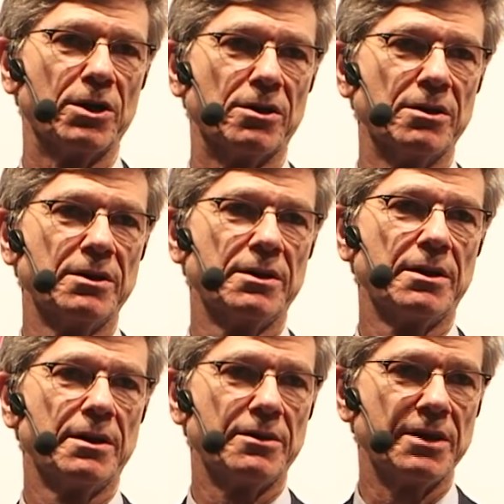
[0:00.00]
the
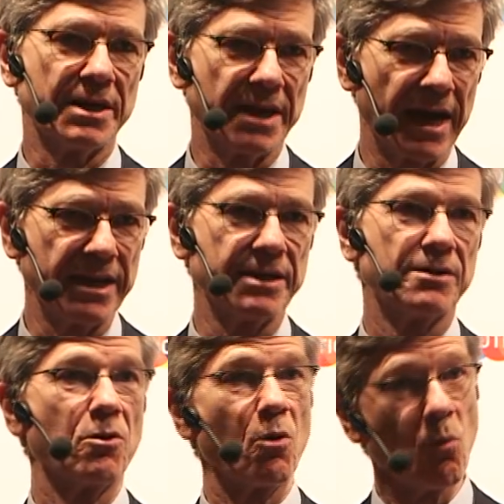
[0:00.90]

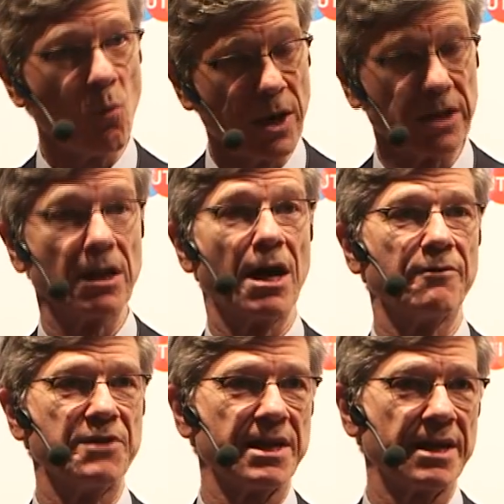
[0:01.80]
united will
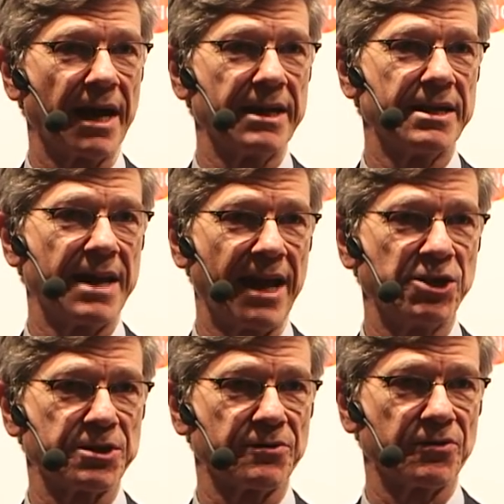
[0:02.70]
of the United
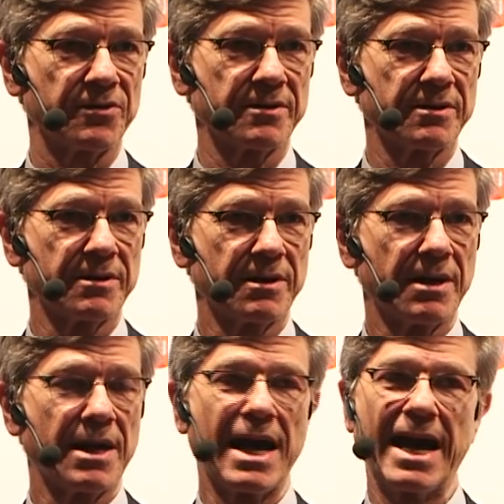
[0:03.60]
Nations
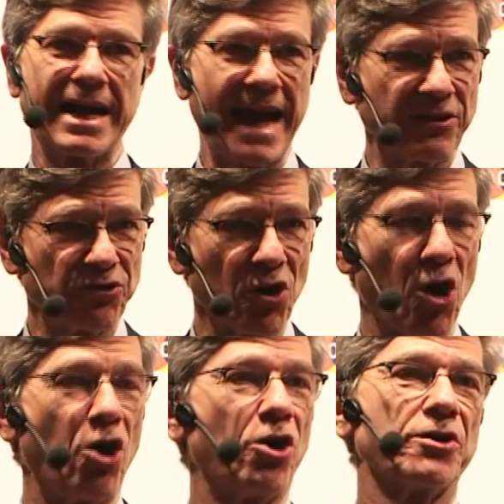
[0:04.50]
against
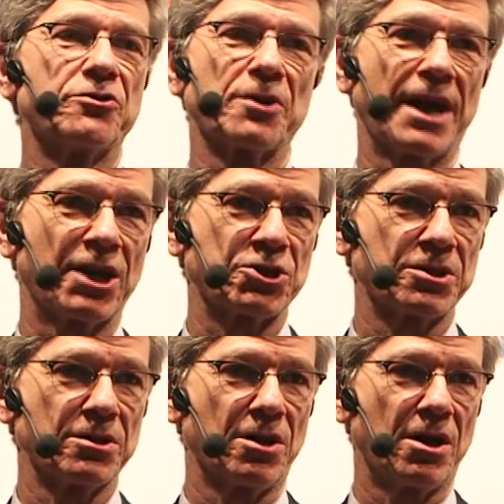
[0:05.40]
all
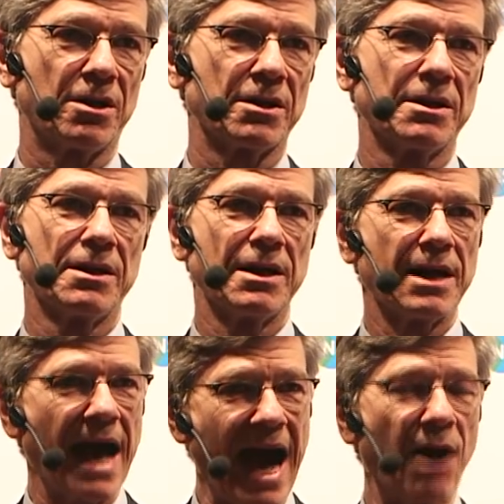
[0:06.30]
international law,
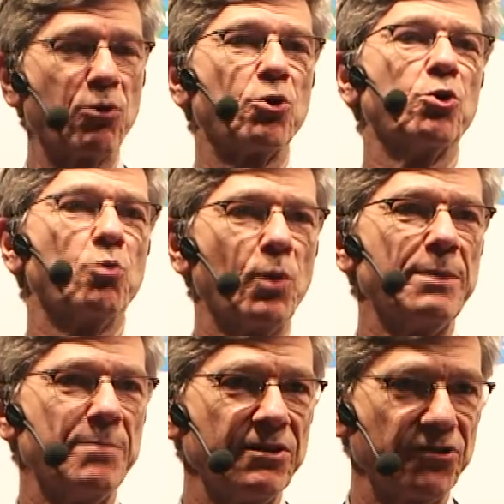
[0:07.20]
how could
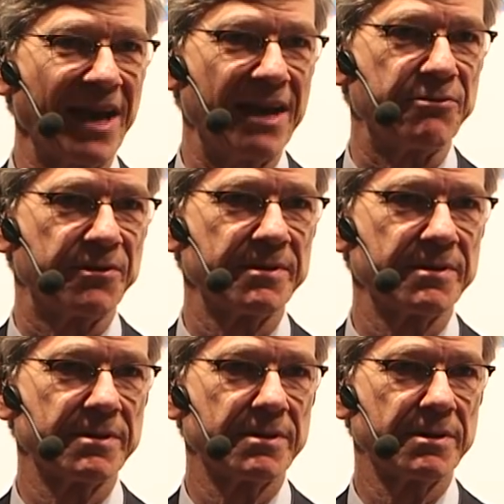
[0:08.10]
we be safe?